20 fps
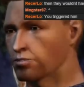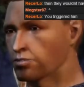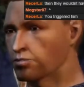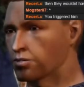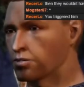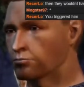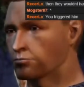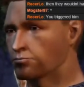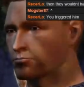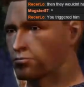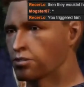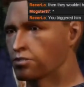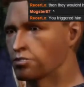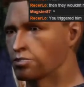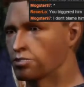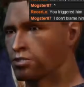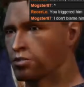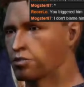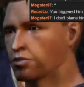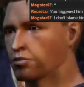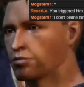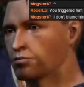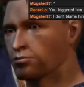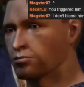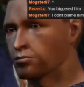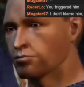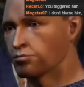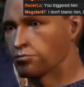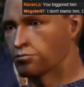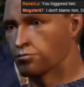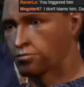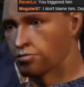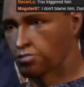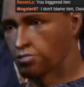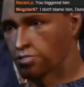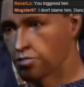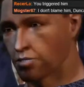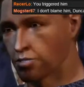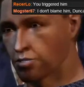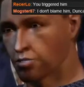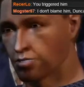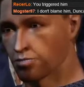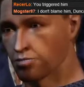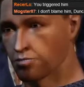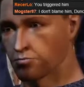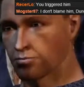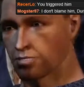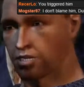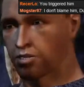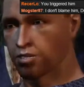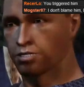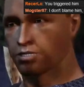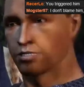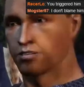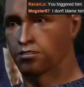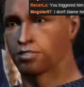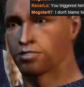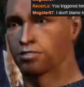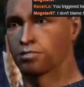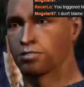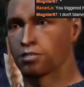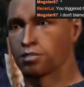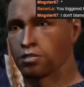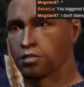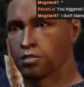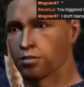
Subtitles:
And my table manners, too. Though, come to think of it,